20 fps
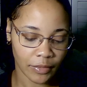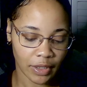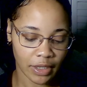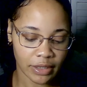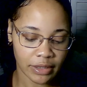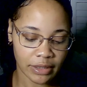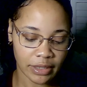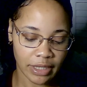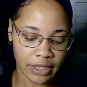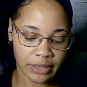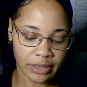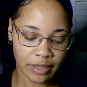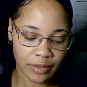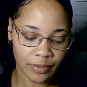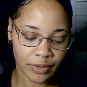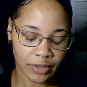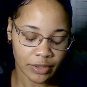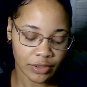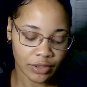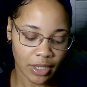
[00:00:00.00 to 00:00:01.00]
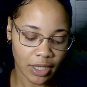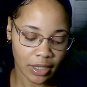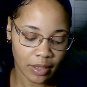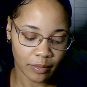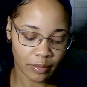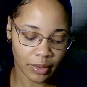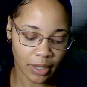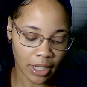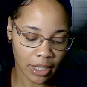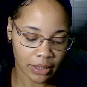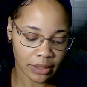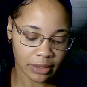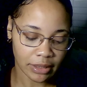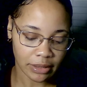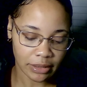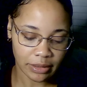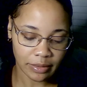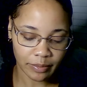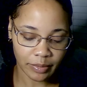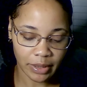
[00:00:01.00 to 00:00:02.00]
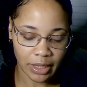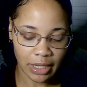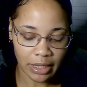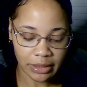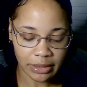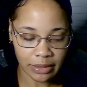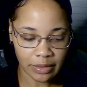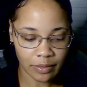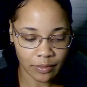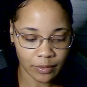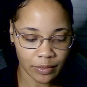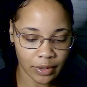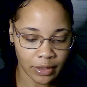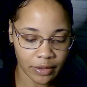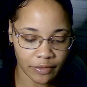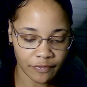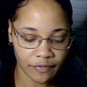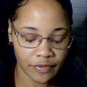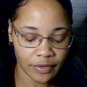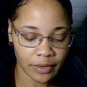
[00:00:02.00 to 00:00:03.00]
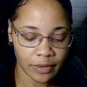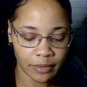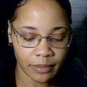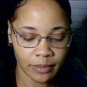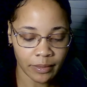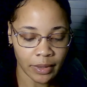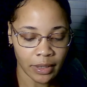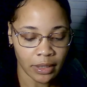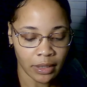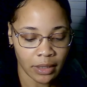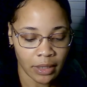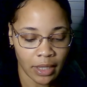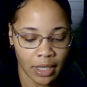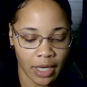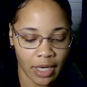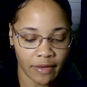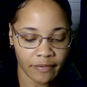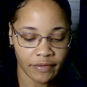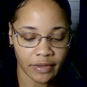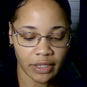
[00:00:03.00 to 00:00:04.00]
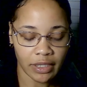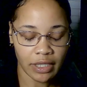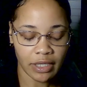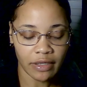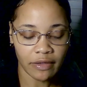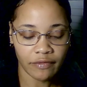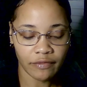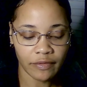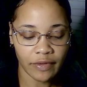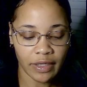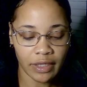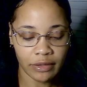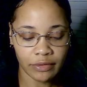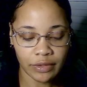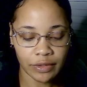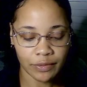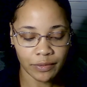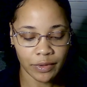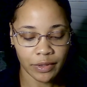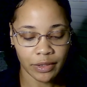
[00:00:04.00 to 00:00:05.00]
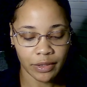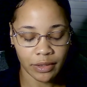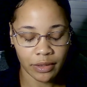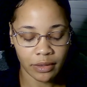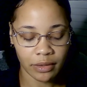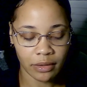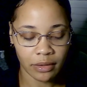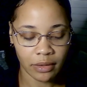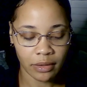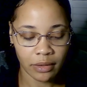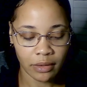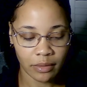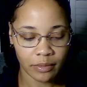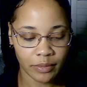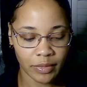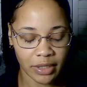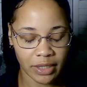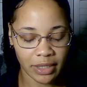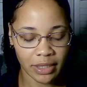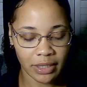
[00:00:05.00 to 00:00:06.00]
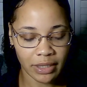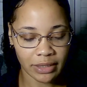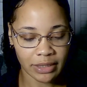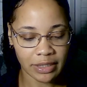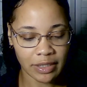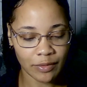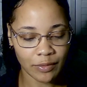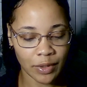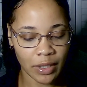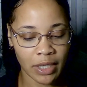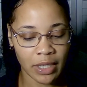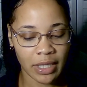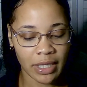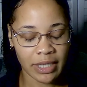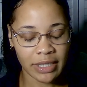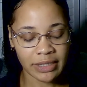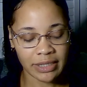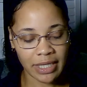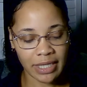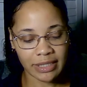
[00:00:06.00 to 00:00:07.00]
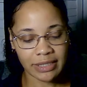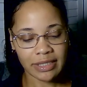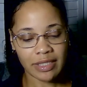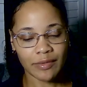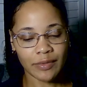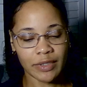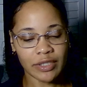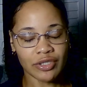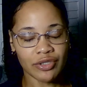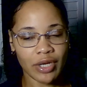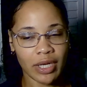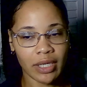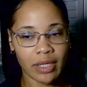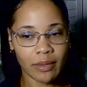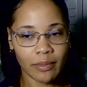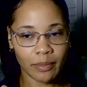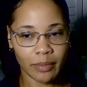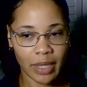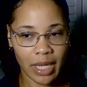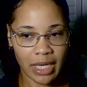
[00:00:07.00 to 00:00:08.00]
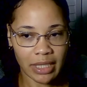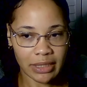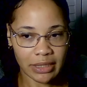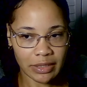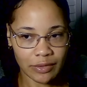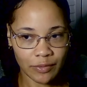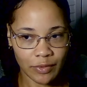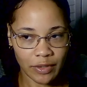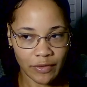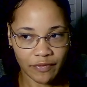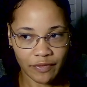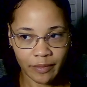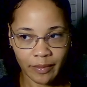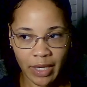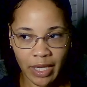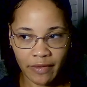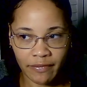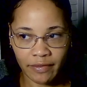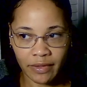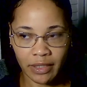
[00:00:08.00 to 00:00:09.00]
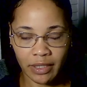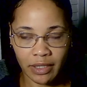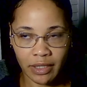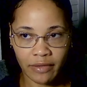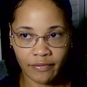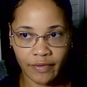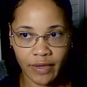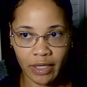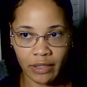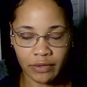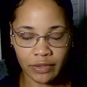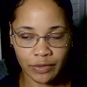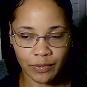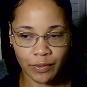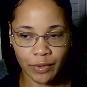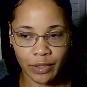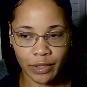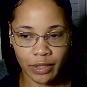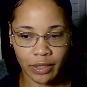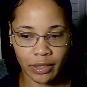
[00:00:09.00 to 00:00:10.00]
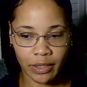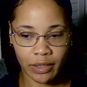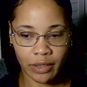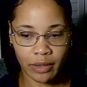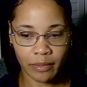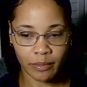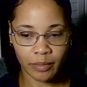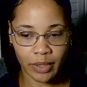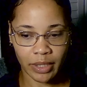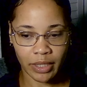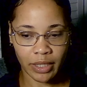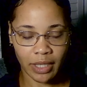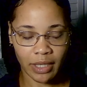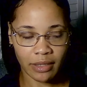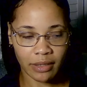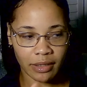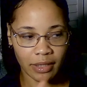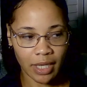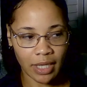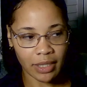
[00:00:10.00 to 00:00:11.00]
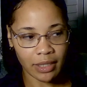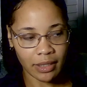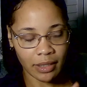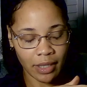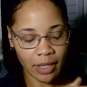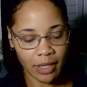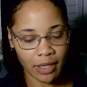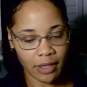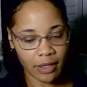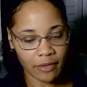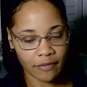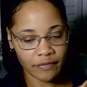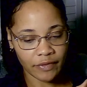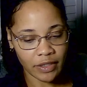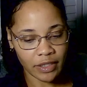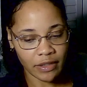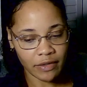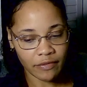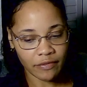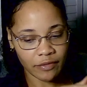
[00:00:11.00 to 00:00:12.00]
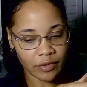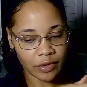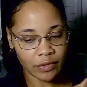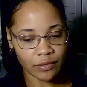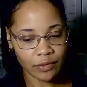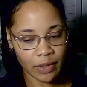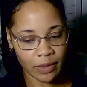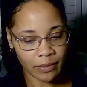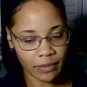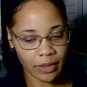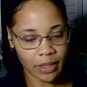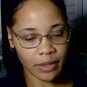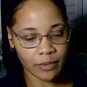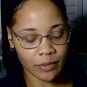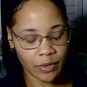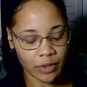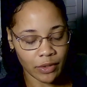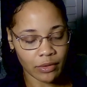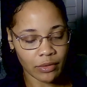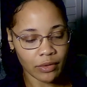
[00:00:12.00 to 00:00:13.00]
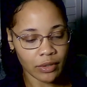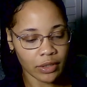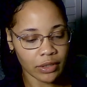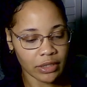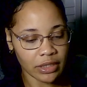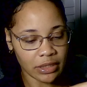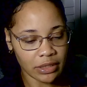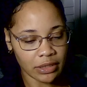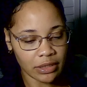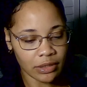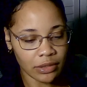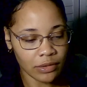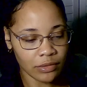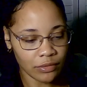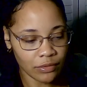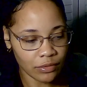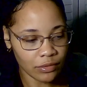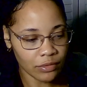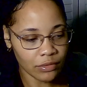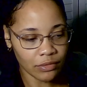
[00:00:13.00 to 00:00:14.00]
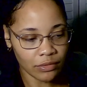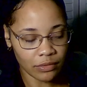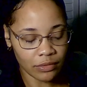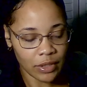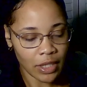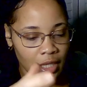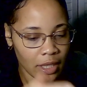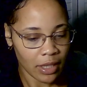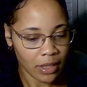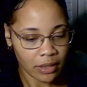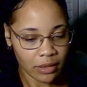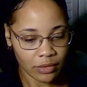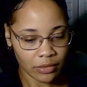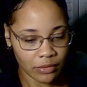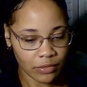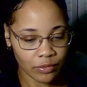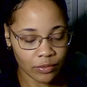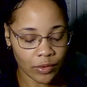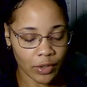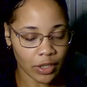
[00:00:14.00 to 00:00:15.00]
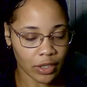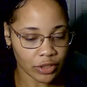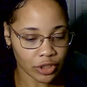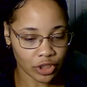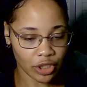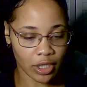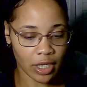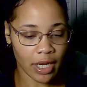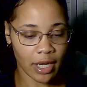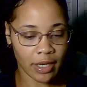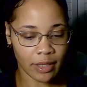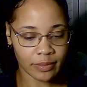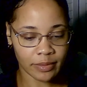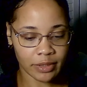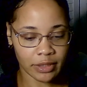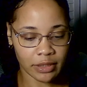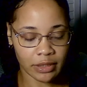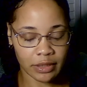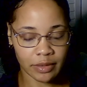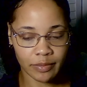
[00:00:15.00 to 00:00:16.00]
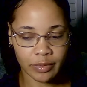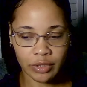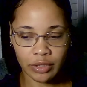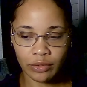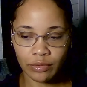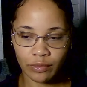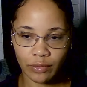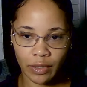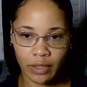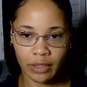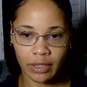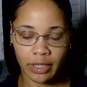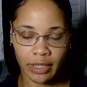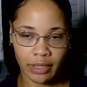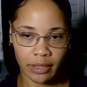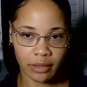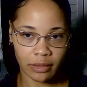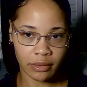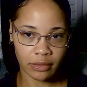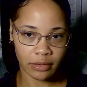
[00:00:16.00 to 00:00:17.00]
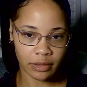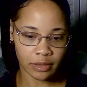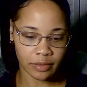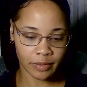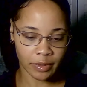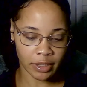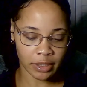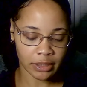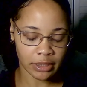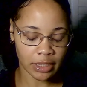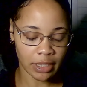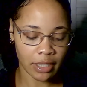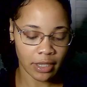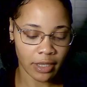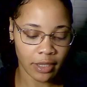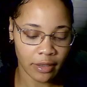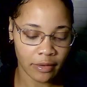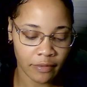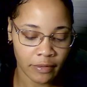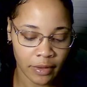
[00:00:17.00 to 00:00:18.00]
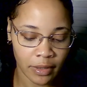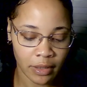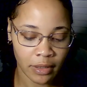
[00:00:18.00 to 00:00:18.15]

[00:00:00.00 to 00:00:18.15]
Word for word: It's like someone is trying to block this, block someone from having love elsewhere. But then some, it's like someone is trying to block someone from having love elsewhere but yet they can have love with whoever they want or this is you you you want your options but you won't let this person have